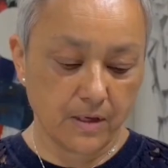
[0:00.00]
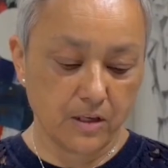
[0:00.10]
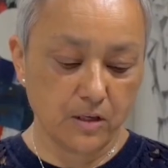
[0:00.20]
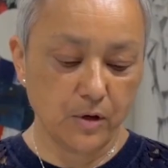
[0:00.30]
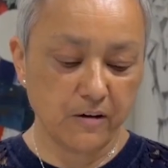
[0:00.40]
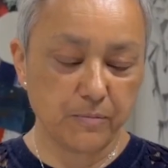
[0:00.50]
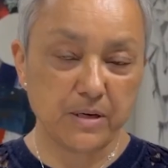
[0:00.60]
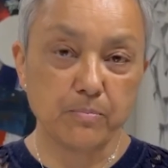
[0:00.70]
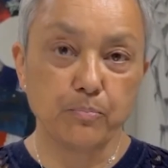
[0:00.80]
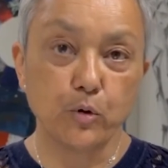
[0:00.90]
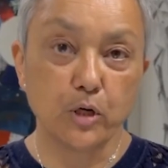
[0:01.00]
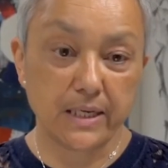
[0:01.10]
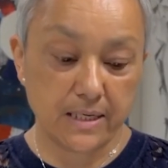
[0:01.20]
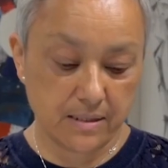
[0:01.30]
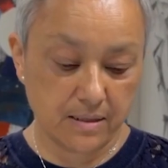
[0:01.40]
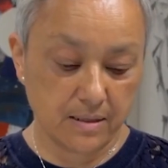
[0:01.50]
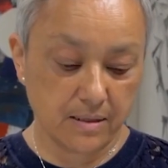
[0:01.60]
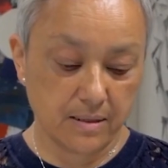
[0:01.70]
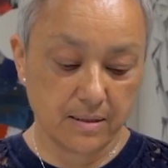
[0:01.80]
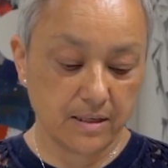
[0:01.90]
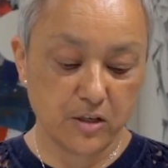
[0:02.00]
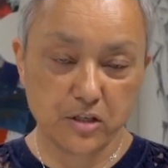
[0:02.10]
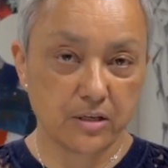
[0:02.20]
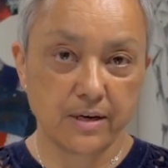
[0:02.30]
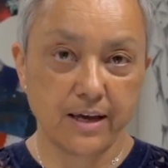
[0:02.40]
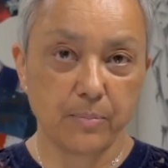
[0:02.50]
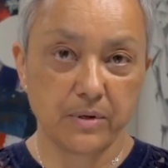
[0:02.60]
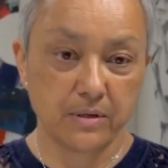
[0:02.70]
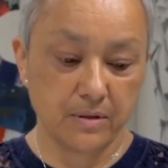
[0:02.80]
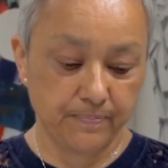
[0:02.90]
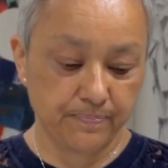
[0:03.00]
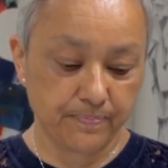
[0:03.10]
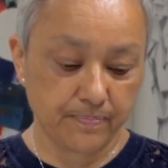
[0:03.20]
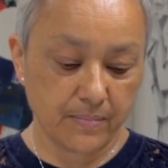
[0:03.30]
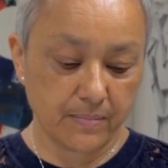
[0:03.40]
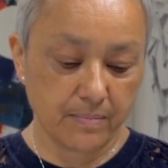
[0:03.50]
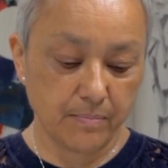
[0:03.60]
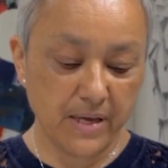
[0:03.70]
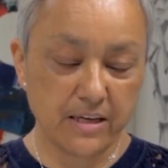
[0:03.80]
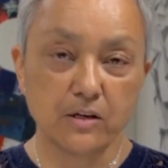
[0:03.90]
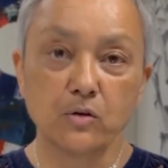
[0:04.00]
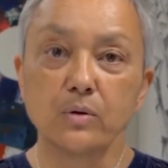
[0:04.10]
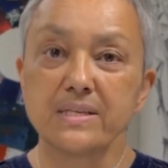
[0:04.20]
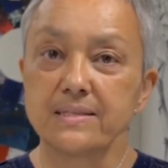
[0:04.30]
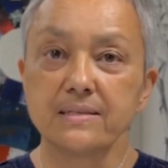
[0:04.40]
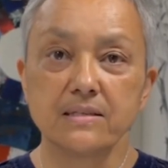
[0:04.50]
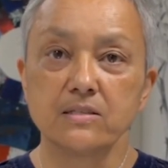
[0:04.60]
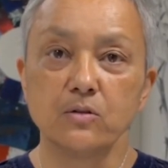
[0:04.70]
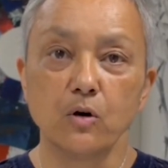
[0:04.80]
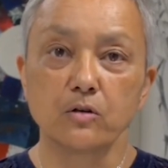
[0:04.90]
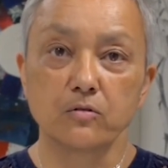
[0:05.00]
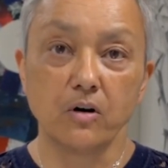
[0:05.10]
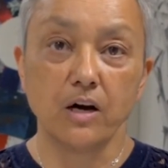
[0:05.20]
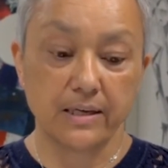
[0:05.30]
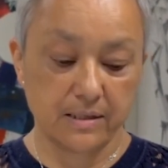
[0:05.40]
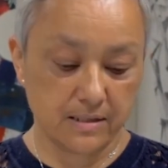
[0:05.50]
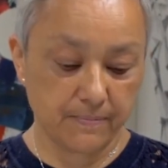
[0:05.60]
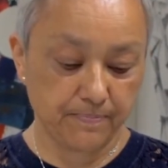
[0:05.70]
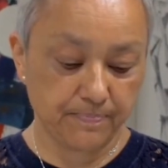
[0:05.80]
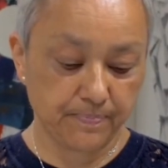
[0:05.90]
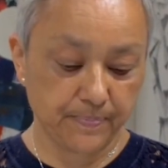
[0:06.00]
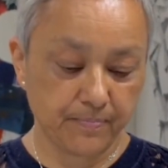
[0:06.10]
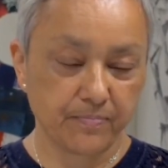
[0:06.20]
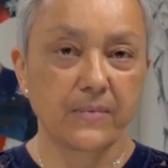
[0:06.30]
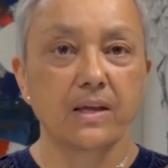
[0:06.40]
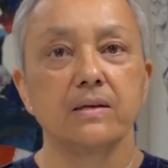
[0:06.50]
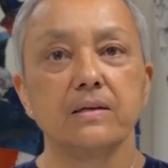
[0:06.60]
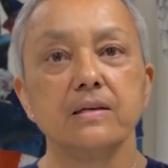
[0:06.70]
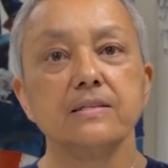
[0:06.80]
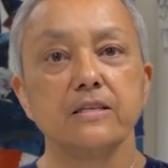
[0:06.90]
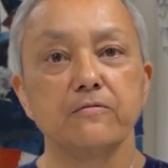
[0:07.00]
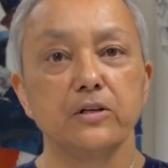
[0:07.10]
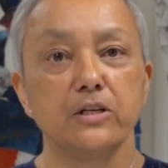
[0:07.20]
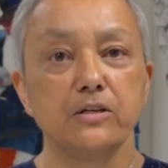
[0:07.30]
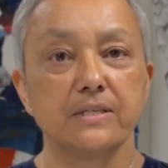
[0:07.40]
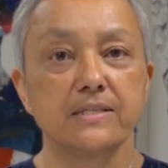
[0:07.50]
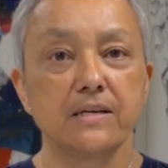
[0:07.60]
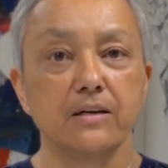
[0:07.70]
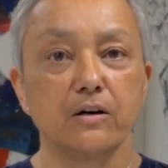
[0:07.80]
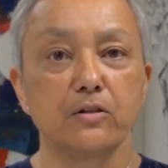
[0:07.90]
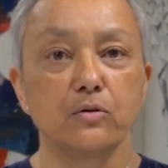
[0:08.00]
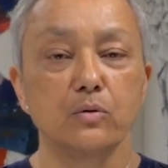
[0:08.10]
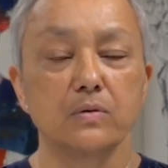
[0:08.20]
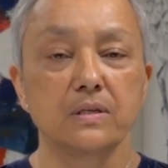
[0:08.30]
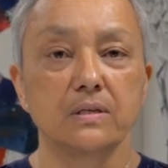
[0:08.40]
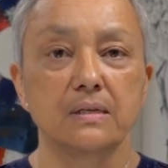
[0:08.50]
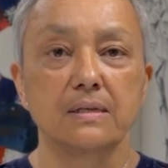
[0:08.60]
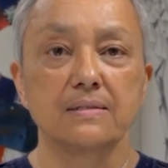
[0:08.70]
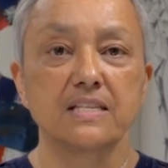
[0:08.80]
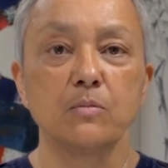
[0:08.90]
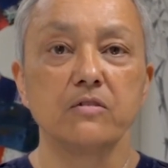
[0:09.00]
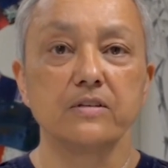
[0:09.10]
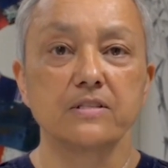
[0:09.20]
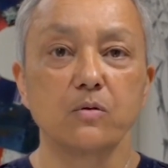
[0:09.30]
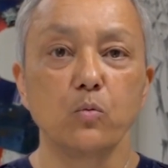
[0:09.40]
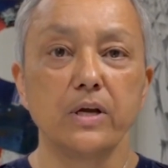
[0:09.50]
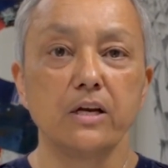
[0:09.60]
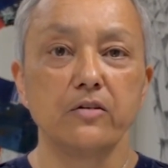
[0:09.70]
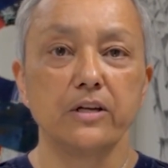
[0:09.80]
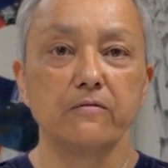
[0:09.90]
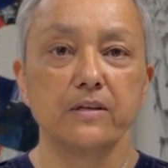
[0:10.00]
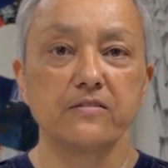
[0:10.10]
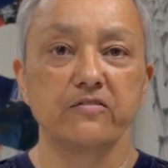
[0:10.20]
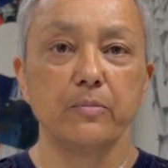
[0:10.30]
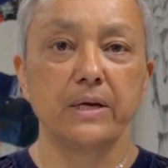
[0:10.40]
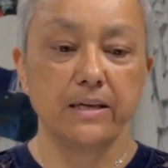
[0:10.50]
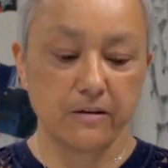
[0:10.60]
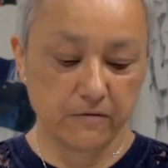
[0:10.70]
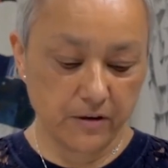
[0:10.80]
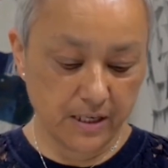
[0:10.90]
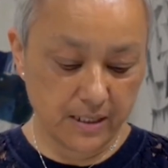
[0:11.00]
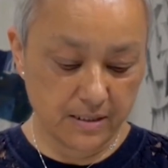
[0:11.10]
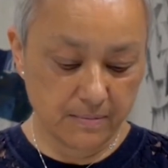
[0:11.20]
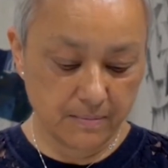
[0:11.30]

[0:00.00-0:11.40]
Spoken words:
You have been bullied. This shouldn't happen. Make a noise. This is not right. Easy for you to say, I thought. Some of us are weary of this familiar fight.